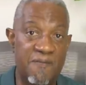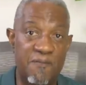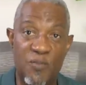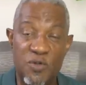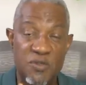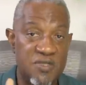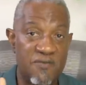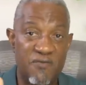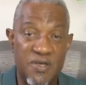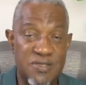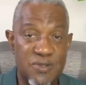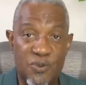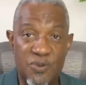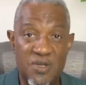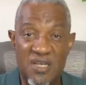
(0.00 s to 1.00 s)
most of us
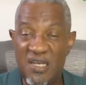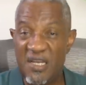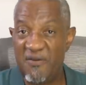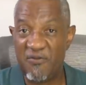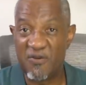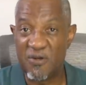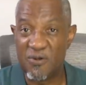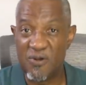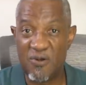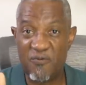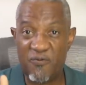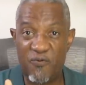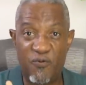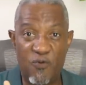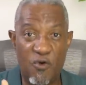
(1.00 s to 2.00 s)
only lived around
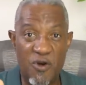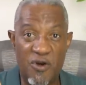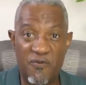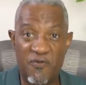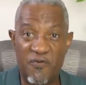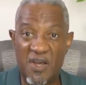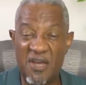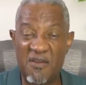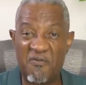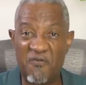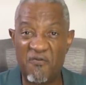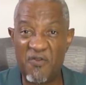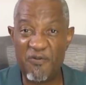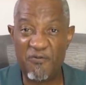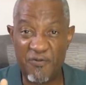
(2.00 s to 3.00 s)
45,
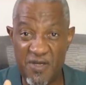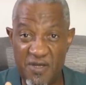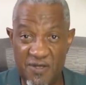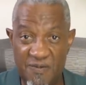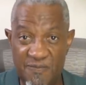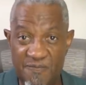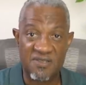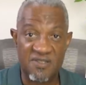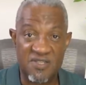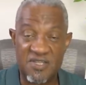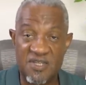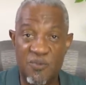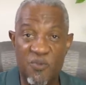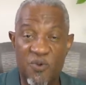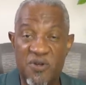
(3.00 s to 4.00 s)
50,
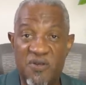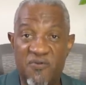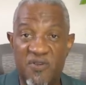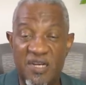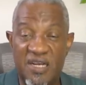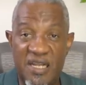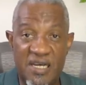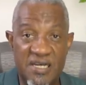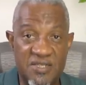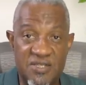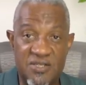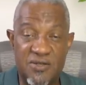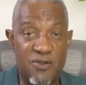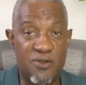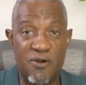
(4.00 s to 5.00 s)
some were even
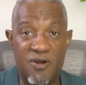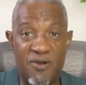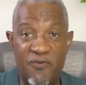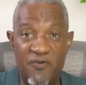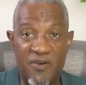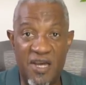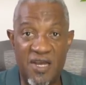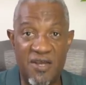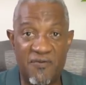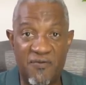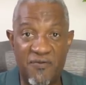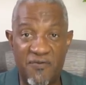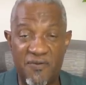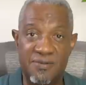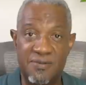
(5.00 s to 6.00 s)
less, 35.
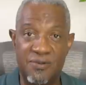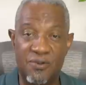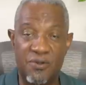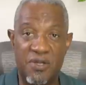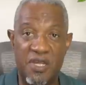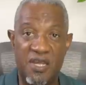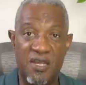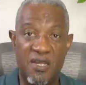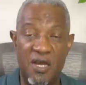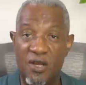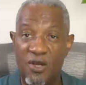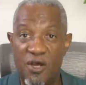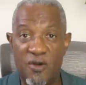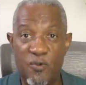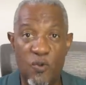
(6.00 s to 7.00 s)
Okay, a
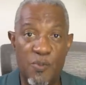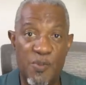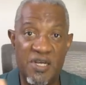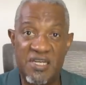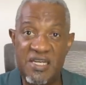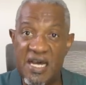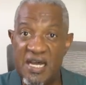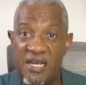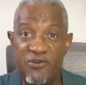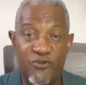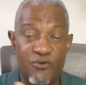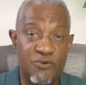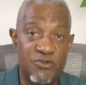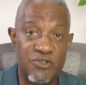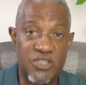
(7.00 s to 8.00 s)
lot of women died
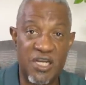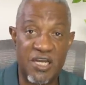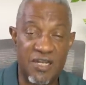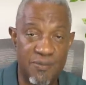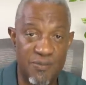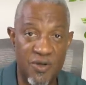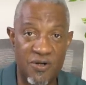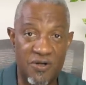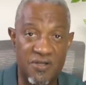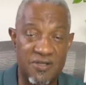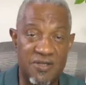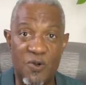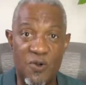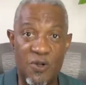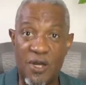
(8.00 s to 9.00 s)
during childbirth.
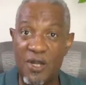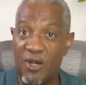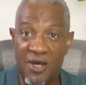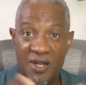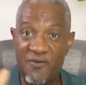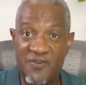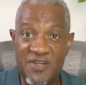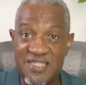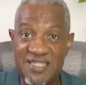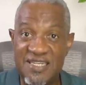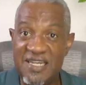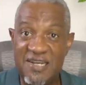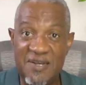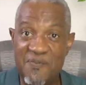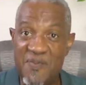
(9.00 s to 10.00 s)
A lot of us
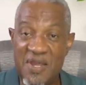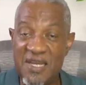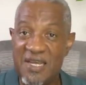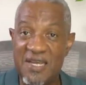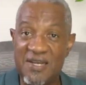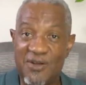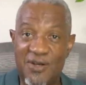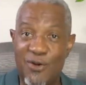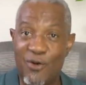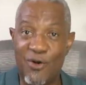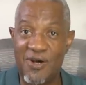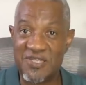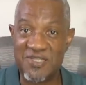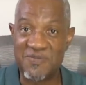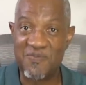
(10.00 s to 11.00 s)
didn't make it cross